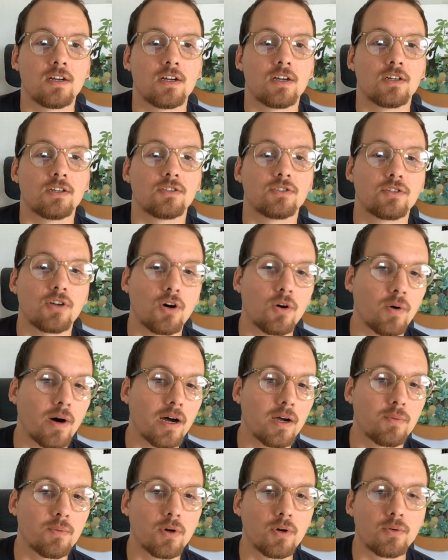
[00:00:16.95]
So,
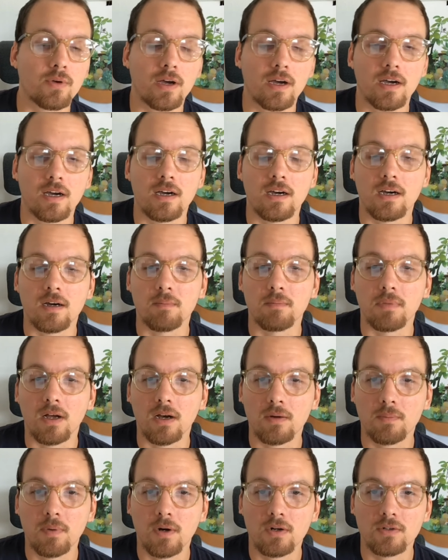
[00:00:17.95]
I wrote a
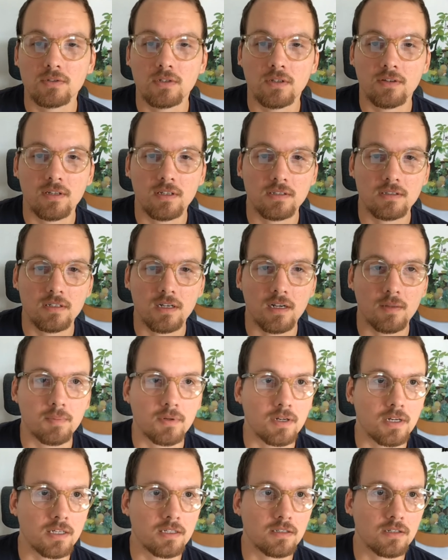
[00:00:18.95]
blog post on this a couple of
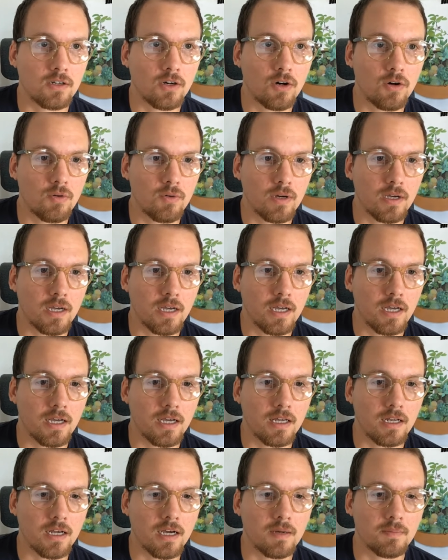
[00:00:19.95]
days ago,
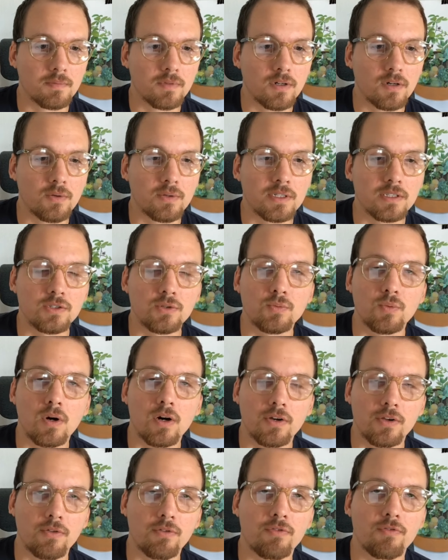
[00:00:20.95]
and I'm going to
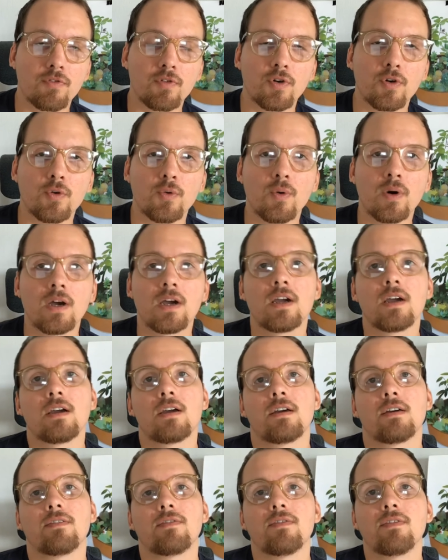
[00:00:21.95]
walk you through
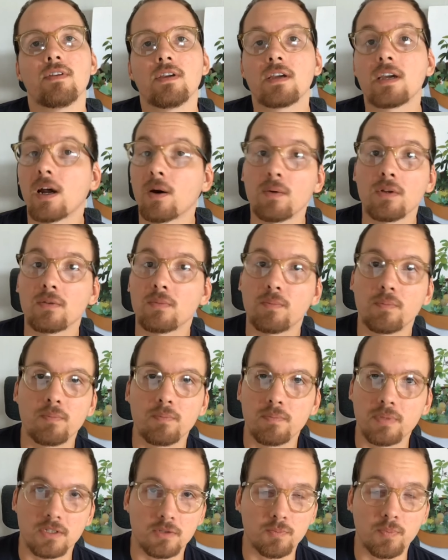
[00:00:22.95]
the current
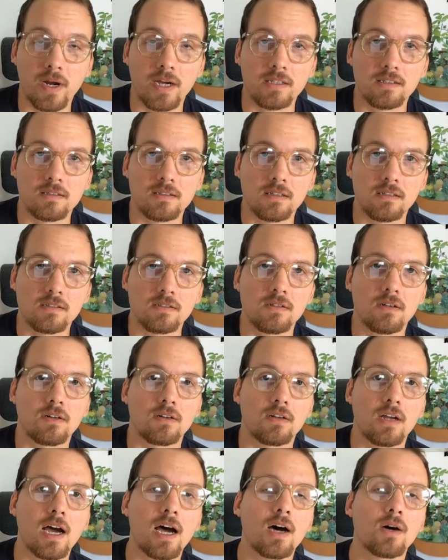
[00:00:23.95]
best practices
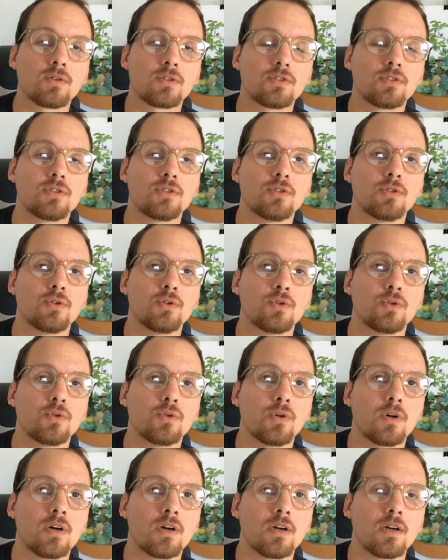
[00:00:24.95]
on how
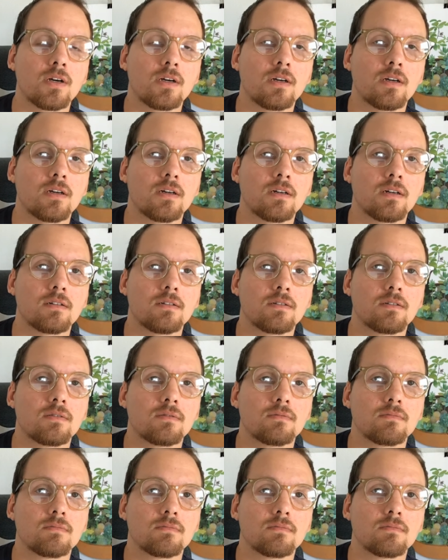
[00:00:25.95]
to uh,